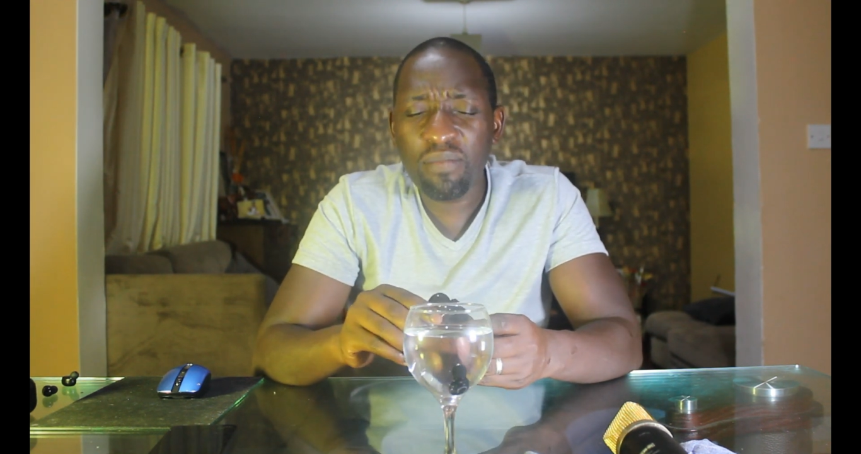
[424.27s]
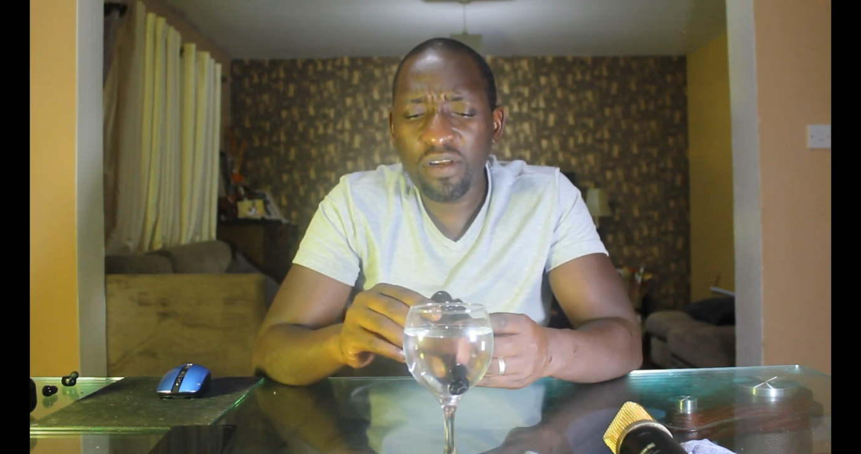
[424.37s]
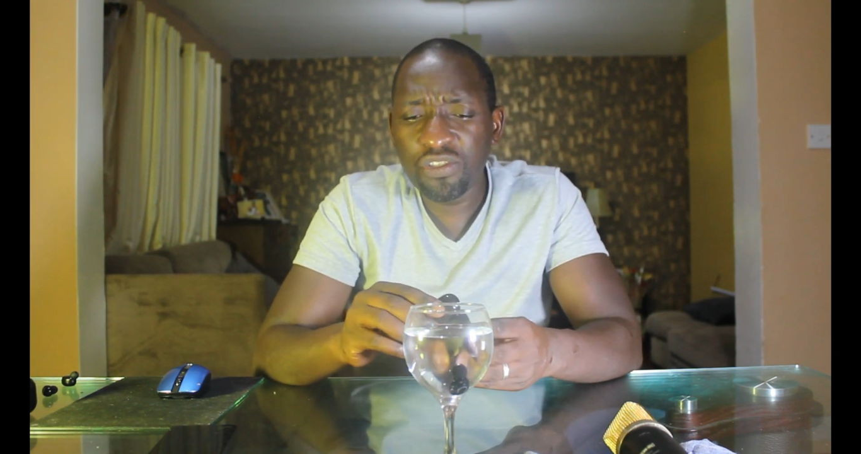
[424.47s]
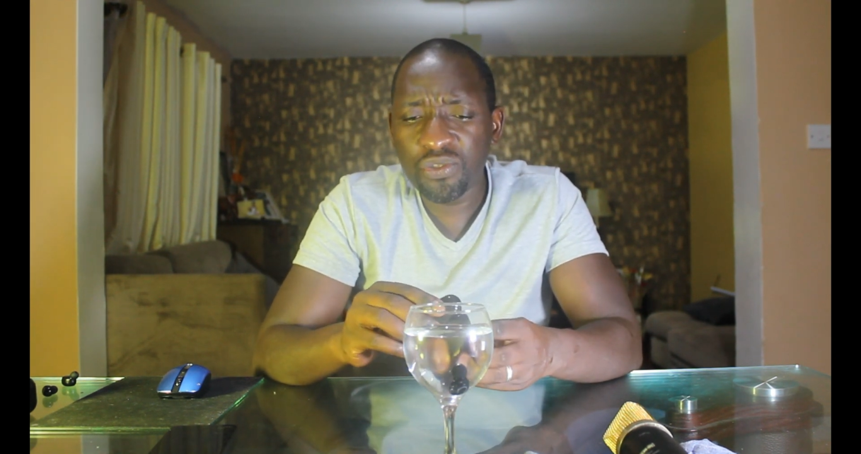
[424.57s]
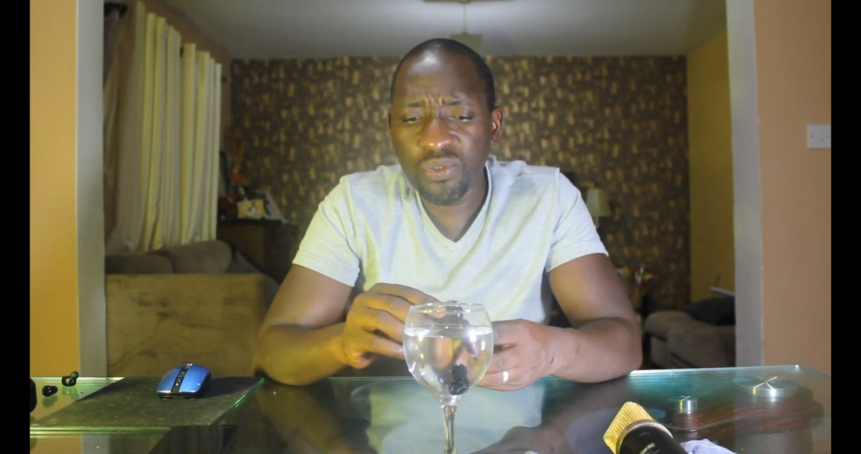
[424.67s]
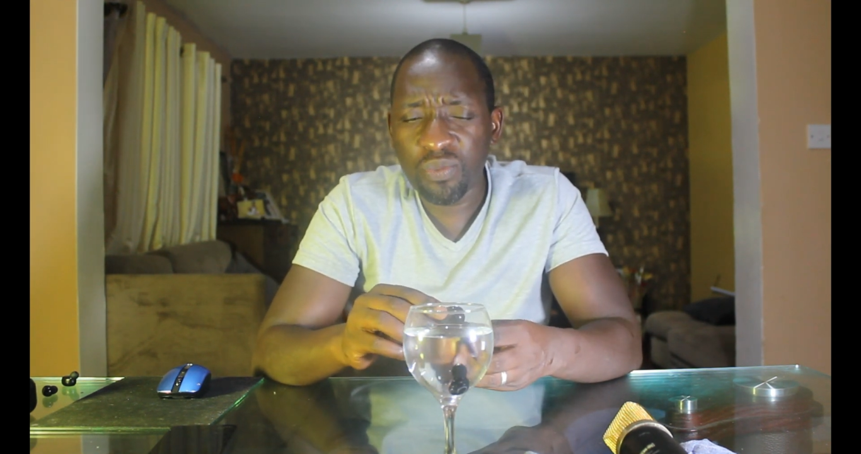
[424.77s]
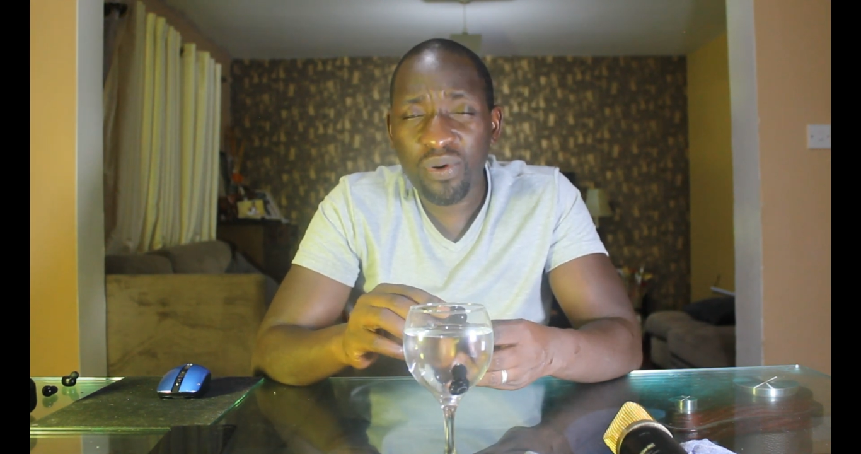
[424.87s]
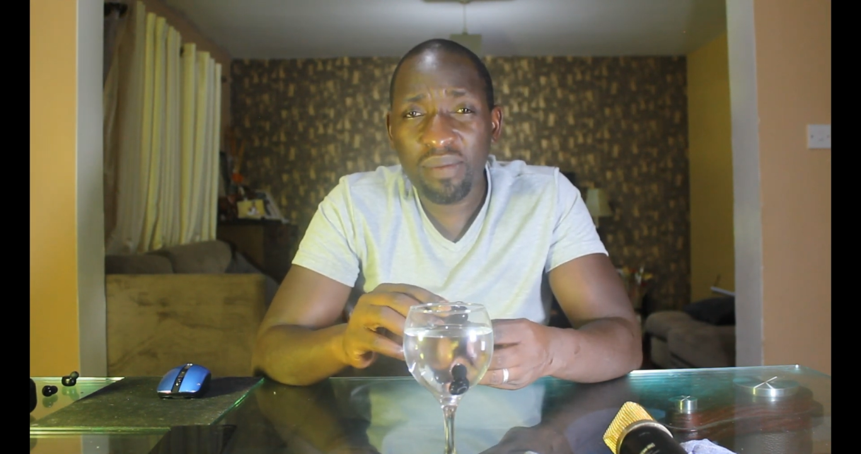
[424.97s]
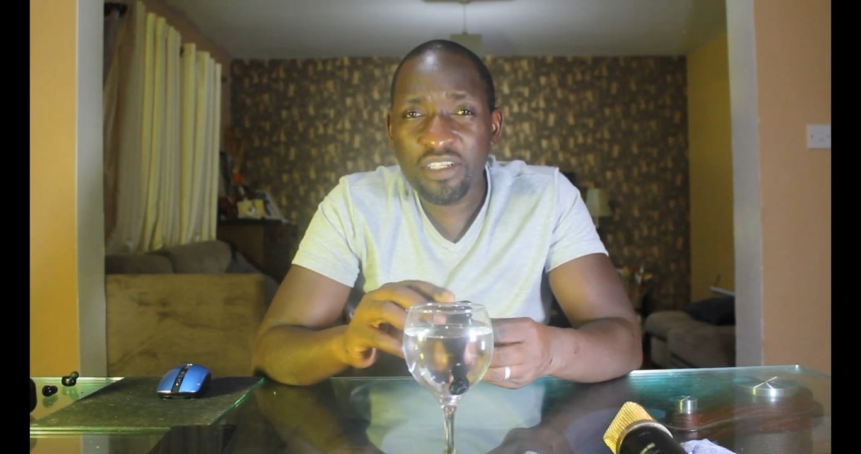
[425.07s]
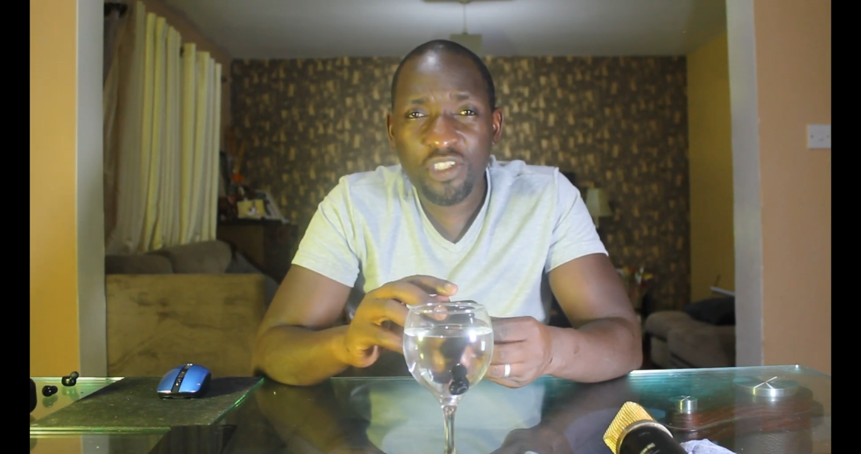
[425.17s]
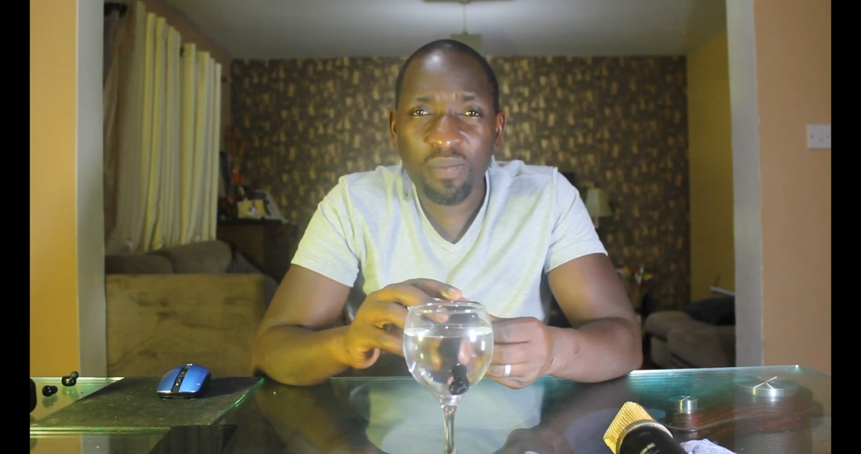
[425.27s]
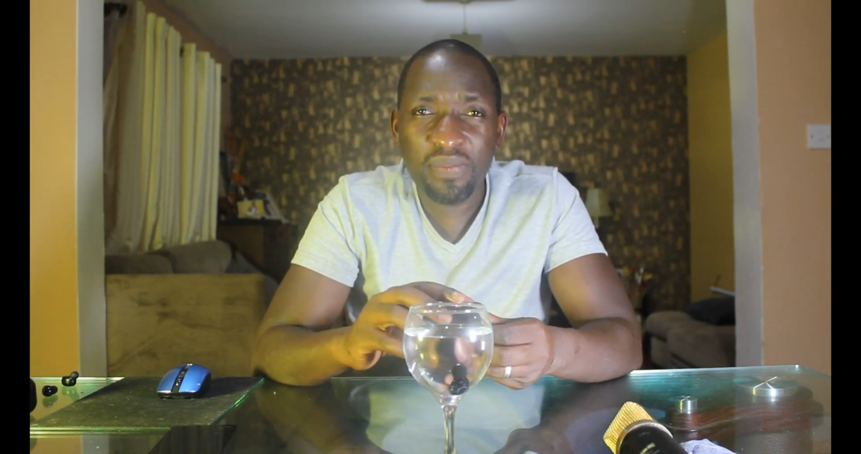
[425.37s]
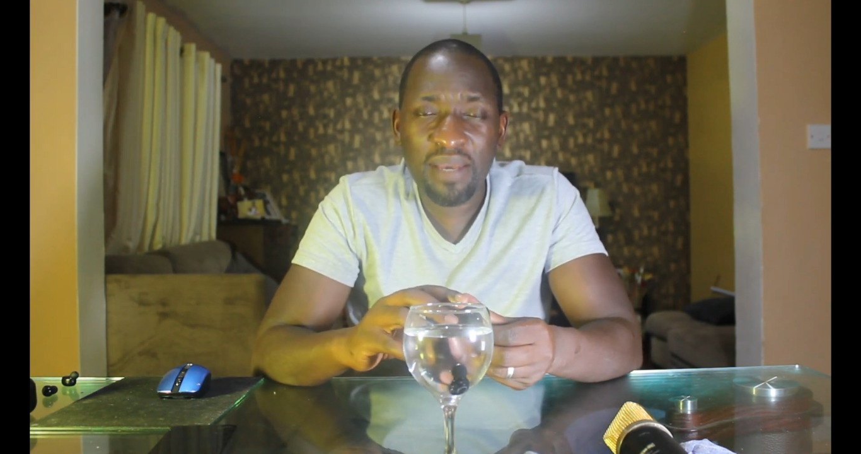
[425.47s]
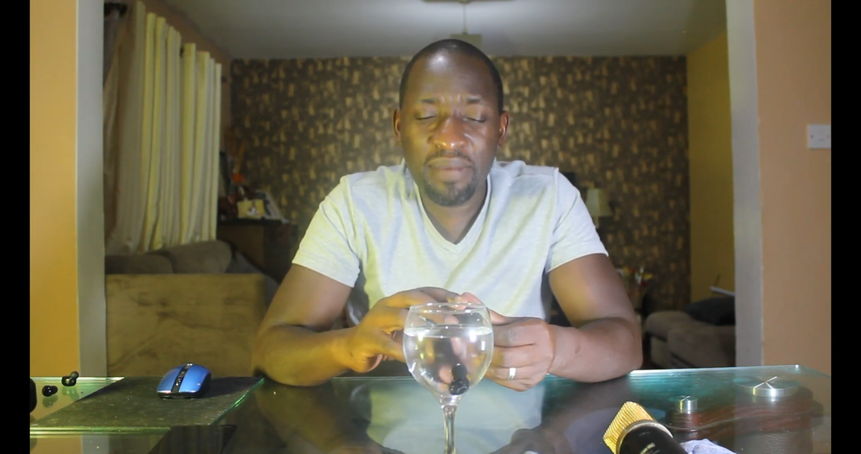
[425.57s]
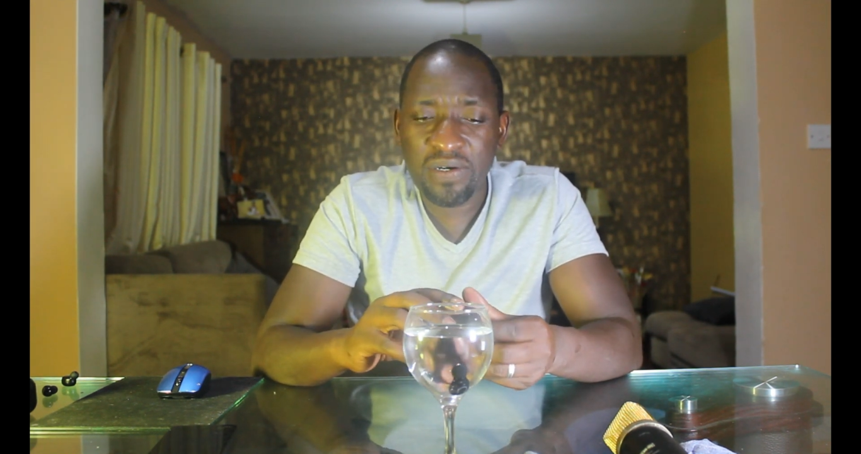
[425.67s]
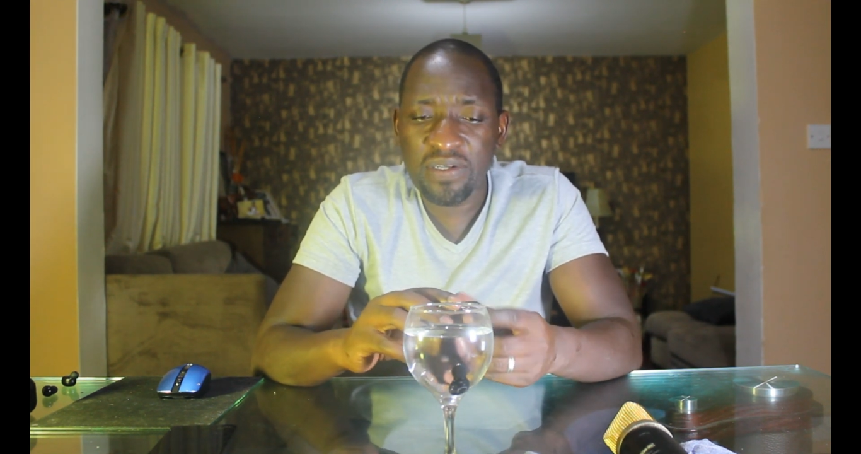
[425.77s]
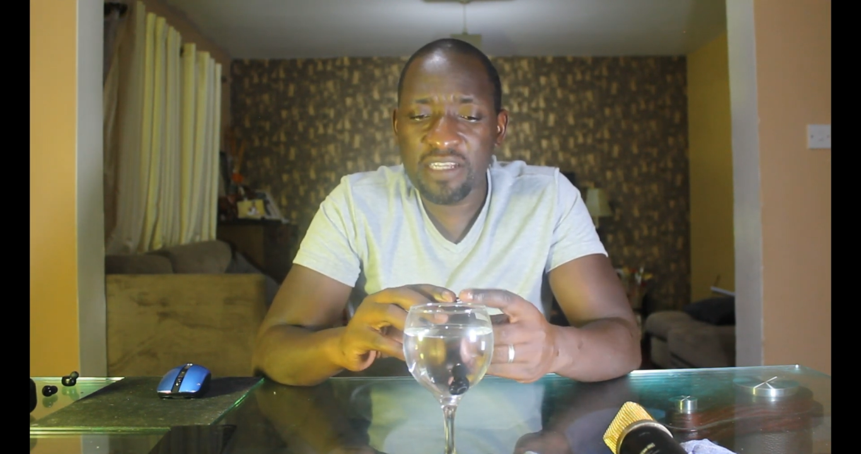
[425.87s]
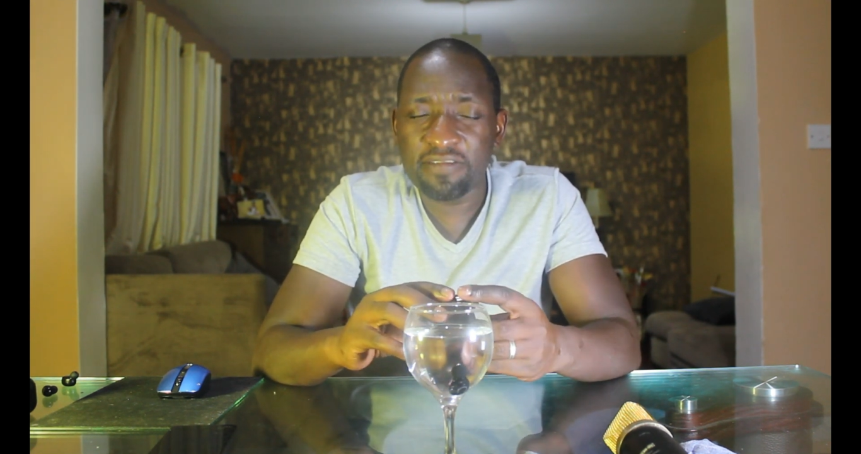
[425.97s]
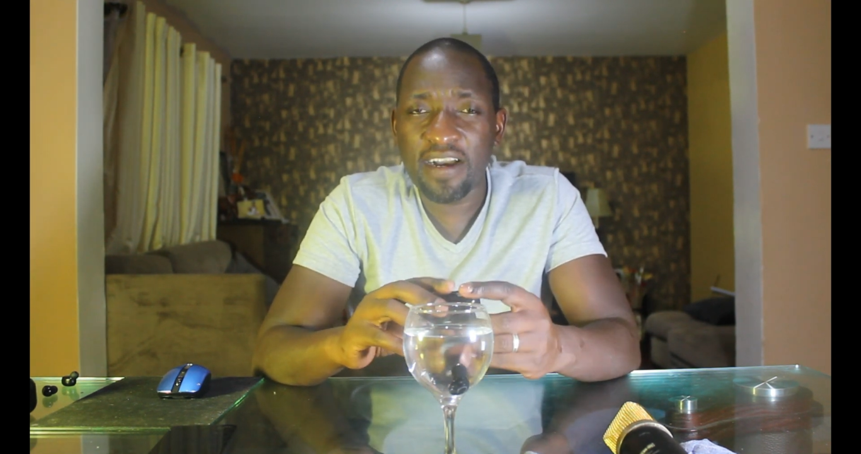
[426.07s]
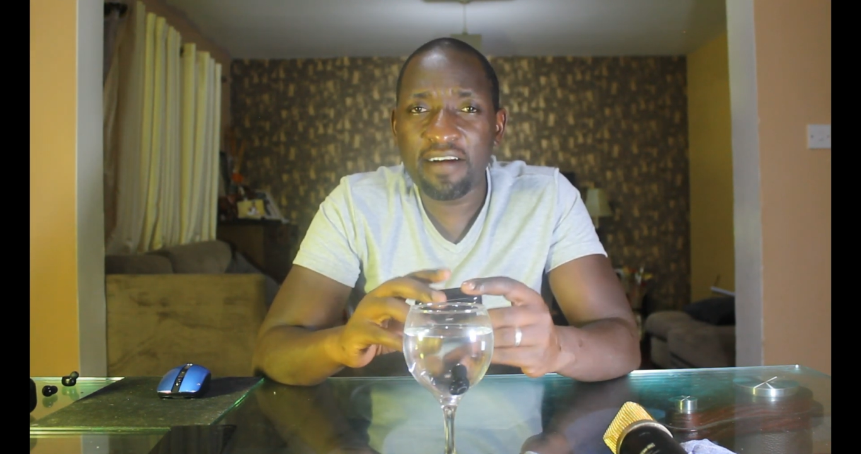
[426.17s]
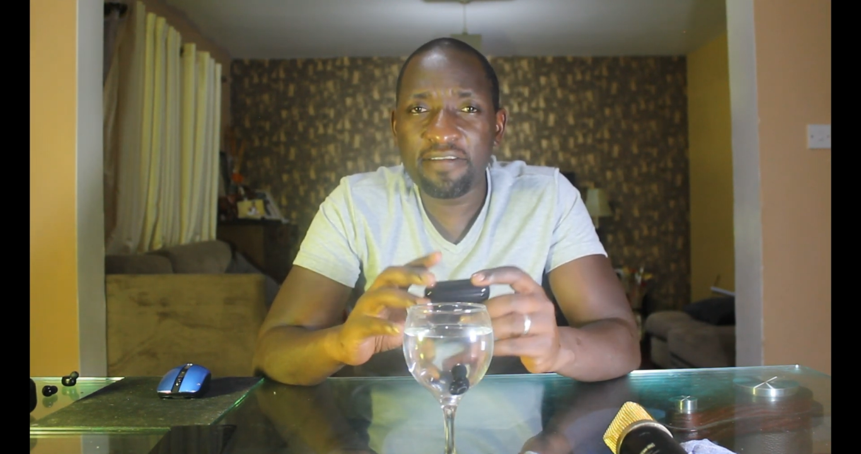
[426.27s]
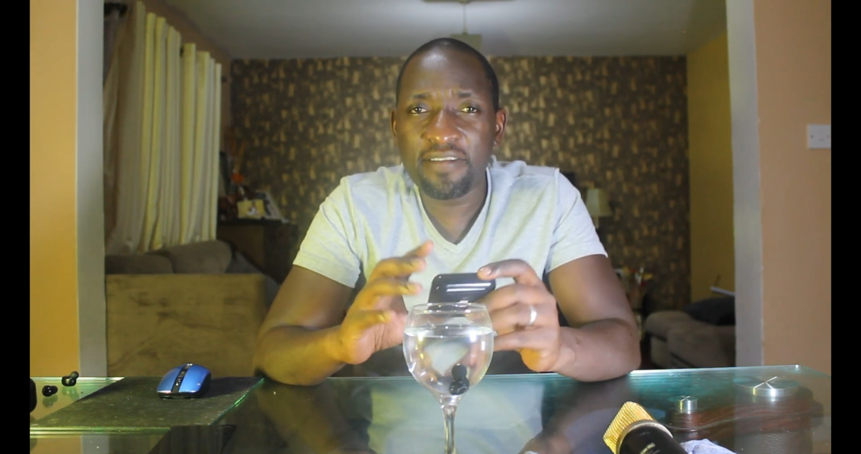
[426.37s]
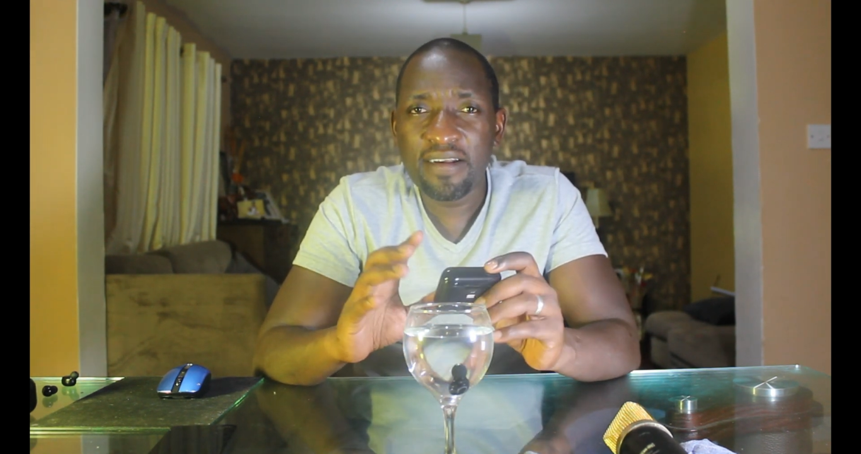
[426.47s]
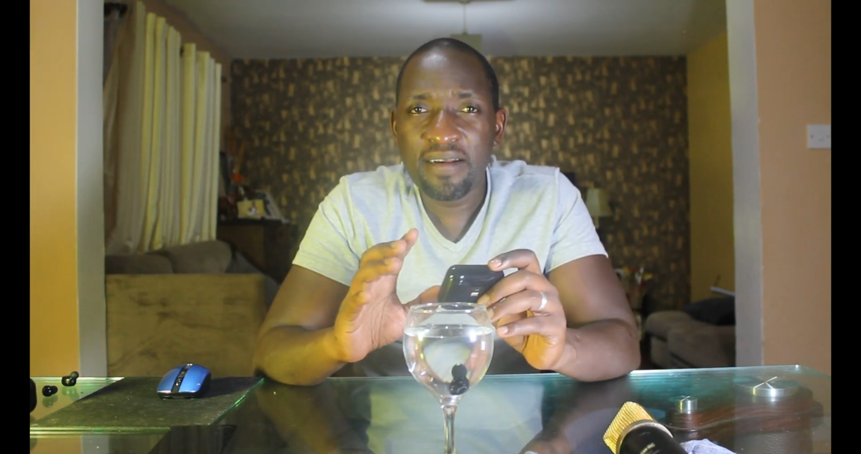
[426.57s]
I'm going to probably stop there because if I've